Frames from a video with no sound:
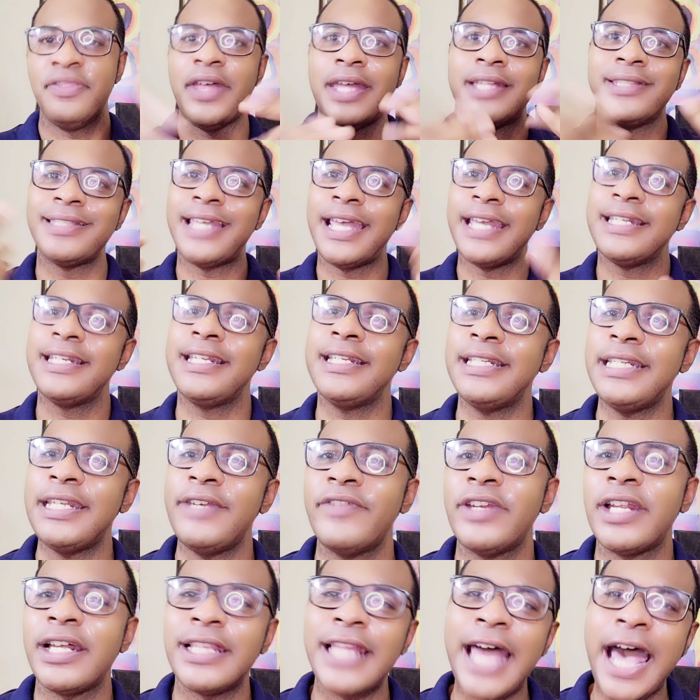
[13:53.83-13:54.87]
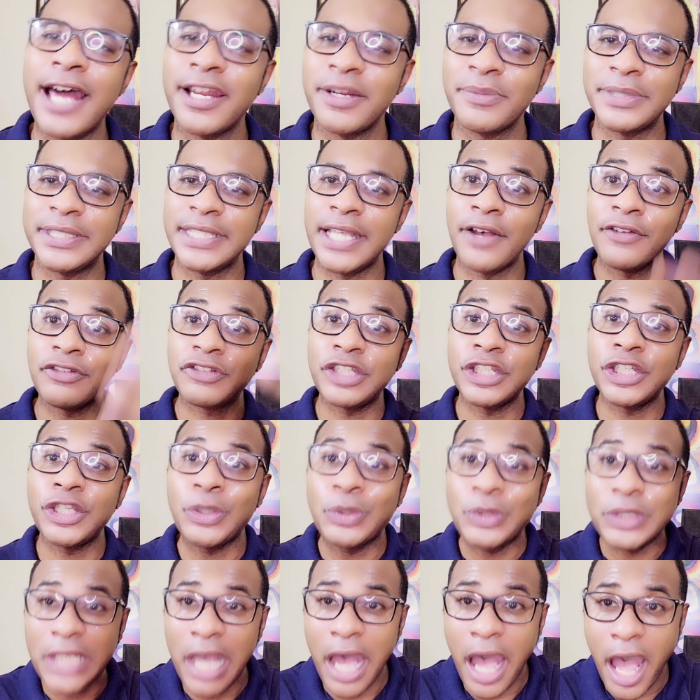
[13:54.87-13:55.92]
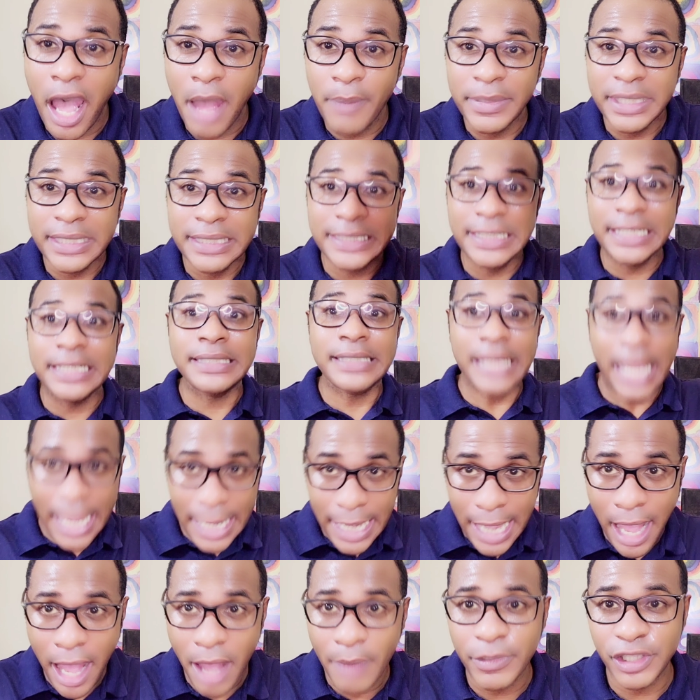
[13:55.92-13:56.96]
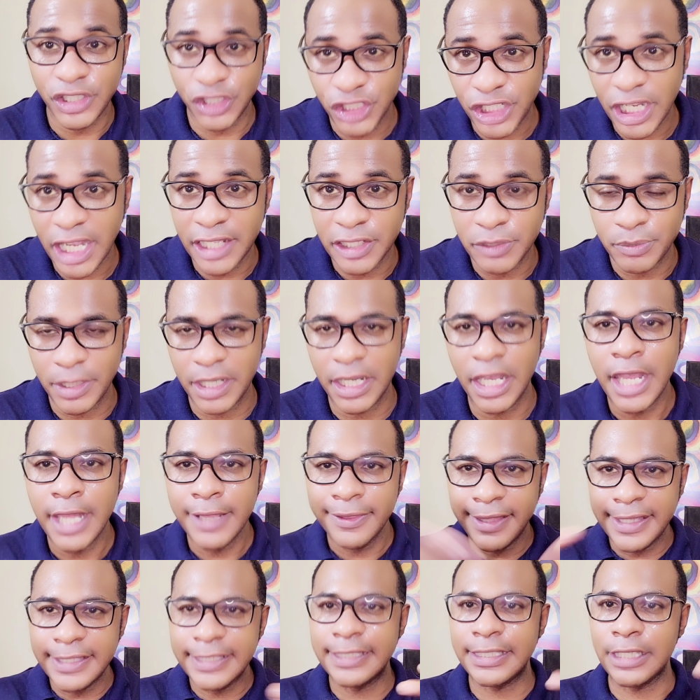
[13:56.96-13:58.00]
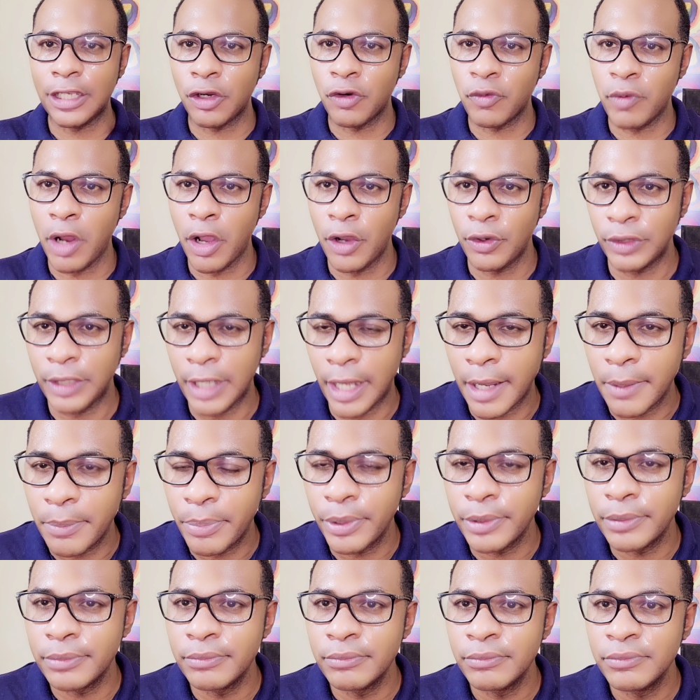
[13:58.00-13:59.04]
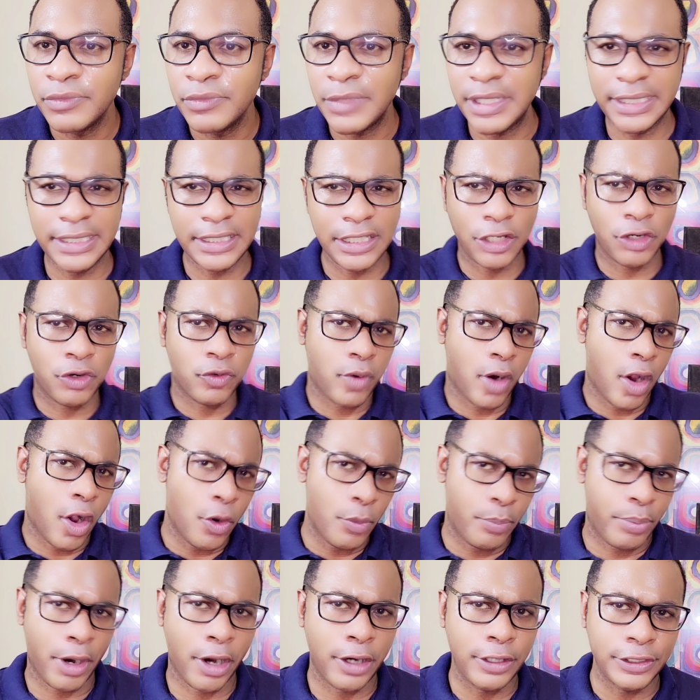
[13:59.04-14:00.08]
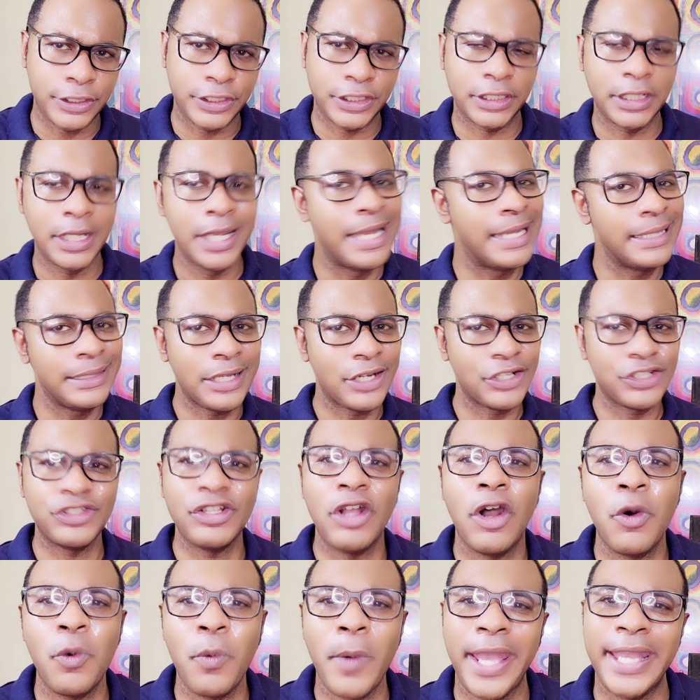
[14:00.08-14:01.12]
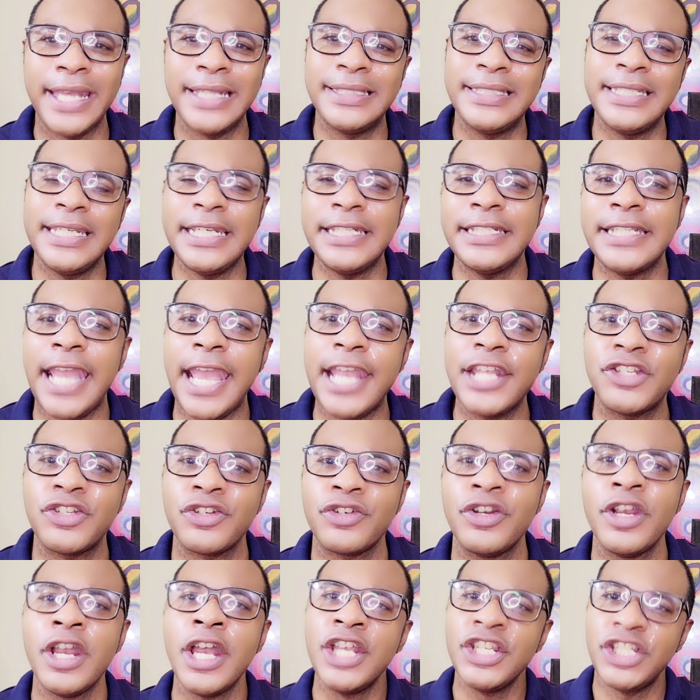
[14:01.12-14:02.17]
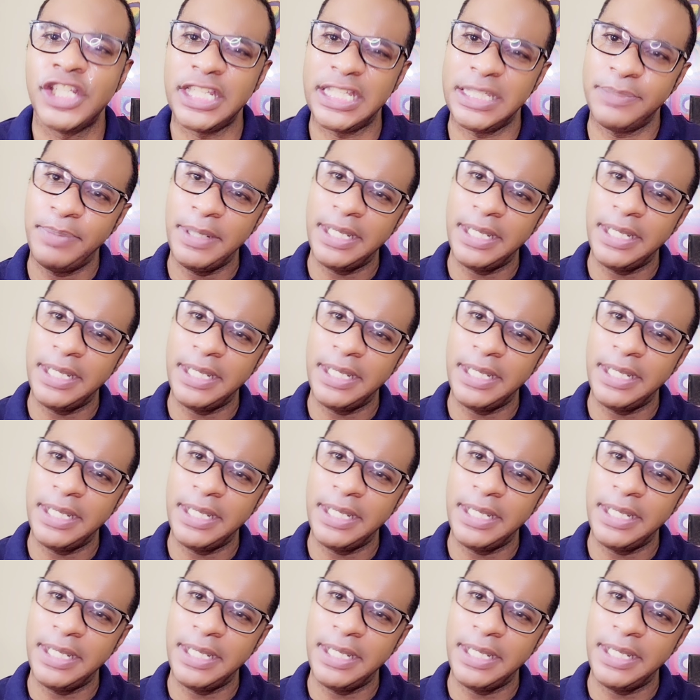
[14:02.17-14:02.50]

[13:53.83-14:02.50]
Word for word: that they didn't even allow themselves to use common sense and common judgment. This is a grown up, this is a grown person. There's no way a teenager should